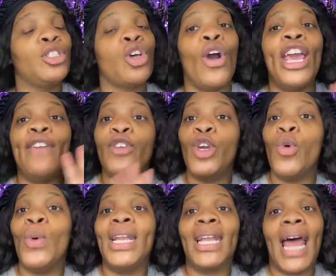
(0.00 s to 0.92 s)
So if you
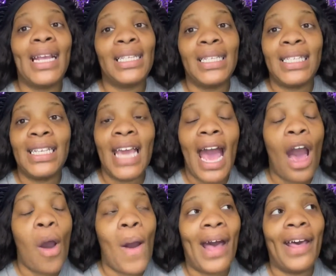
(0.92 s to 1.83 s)
would like to see
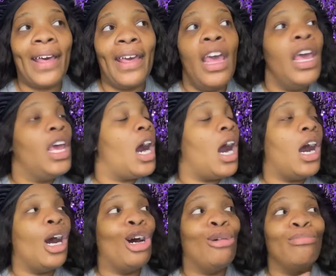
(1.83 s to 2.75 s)
how I
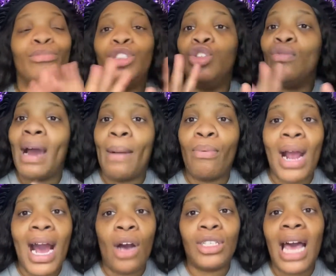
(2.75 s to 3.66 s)
do my
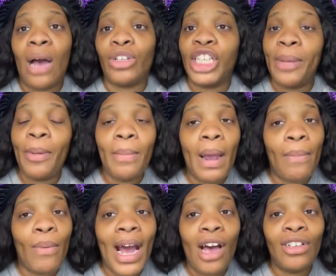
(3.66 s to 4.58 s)
brows, how I shape up my
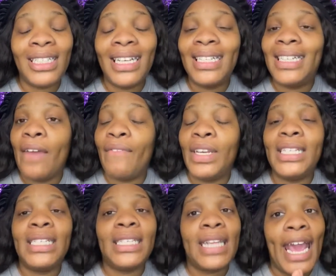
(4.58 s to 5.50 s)
brows, then definitely
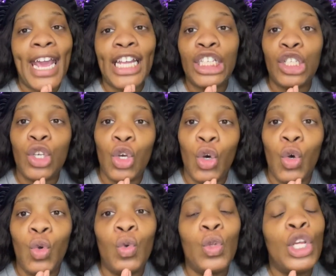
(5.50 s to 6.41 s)
stay
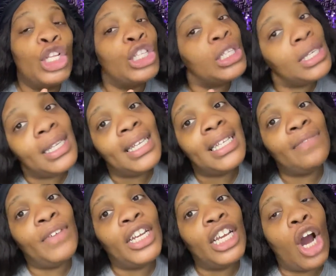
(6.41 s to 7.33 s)
tuned to this
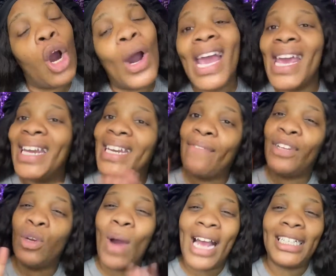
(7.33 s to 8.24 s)
video and
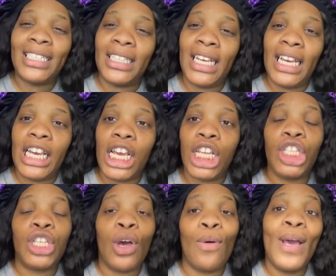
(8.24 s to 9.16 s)
definitely watch to the end.
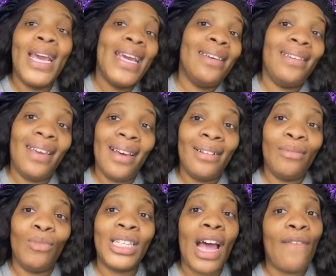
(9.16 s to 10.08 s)
So yeah,
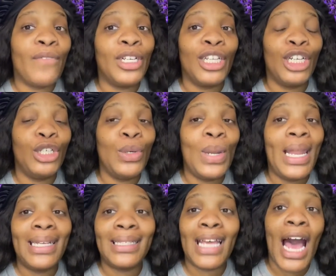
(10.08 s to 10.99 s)
without further ado,
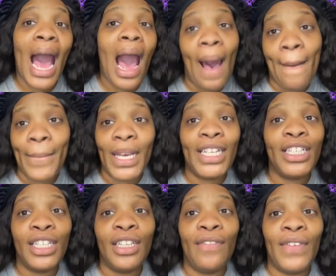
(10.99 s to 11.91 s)
let's hop
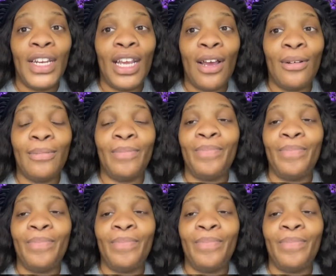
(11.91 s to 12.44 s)
into the video.